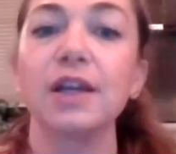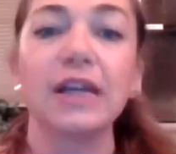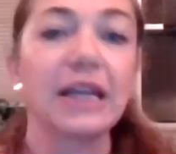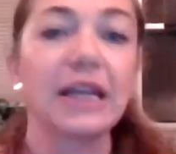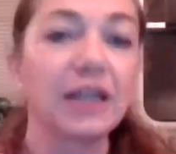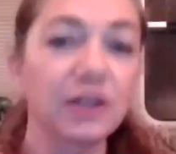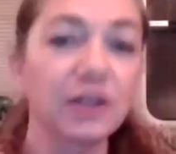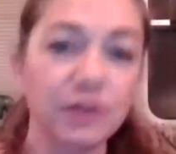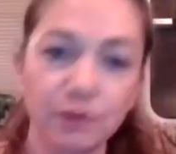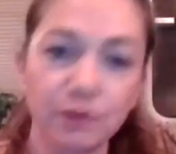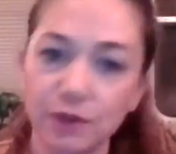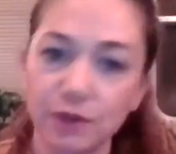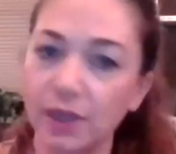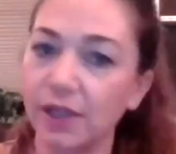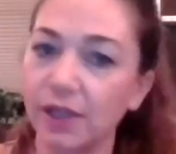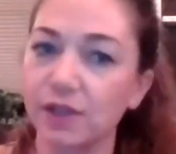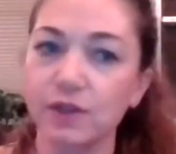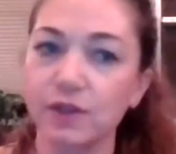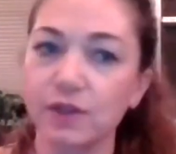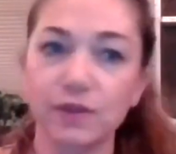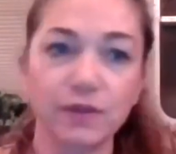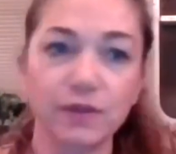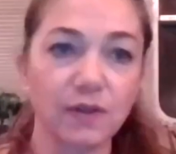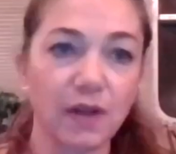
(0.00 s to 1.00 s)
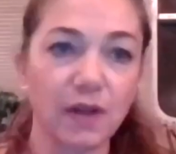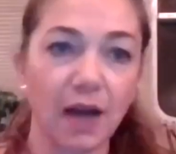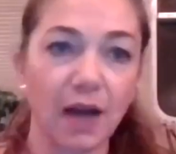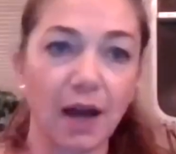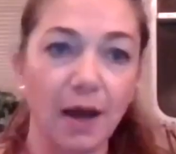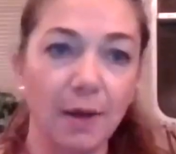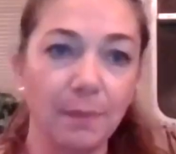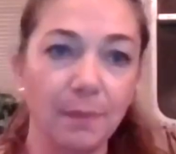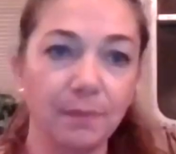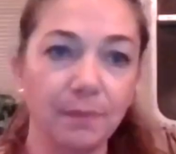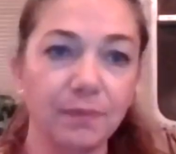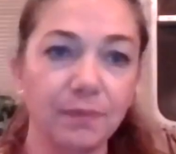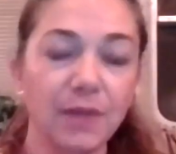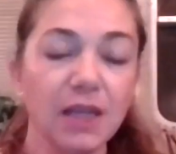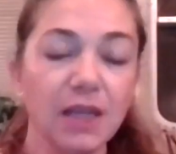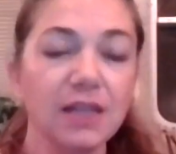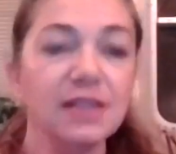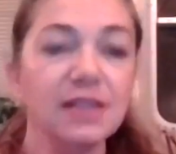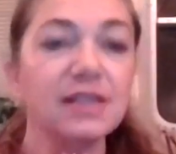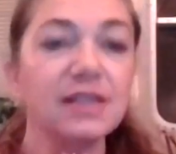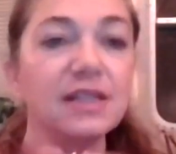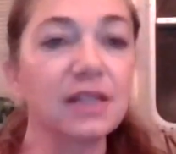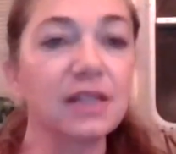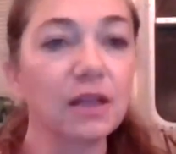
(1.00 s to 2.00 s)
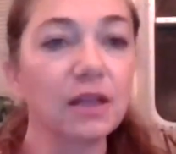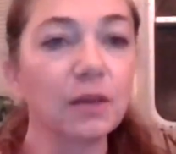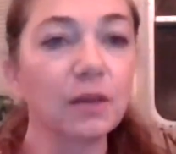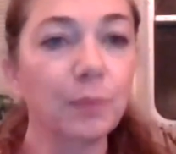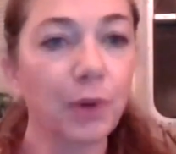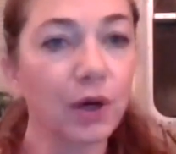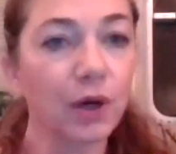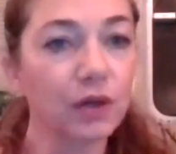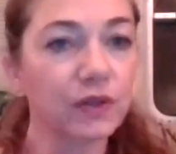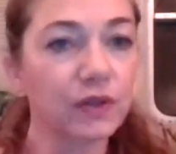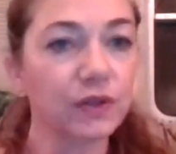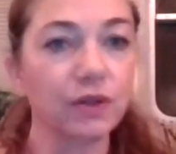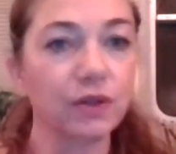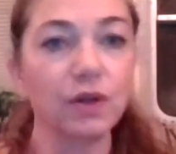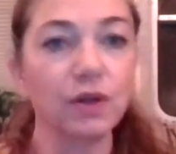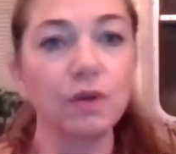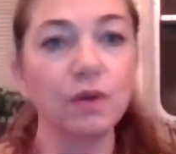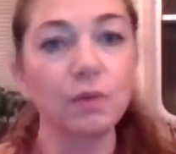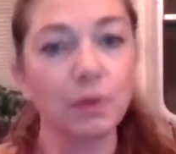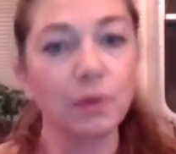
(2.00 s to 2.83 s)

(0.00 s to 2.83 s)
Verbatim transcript: is, is um, still personal.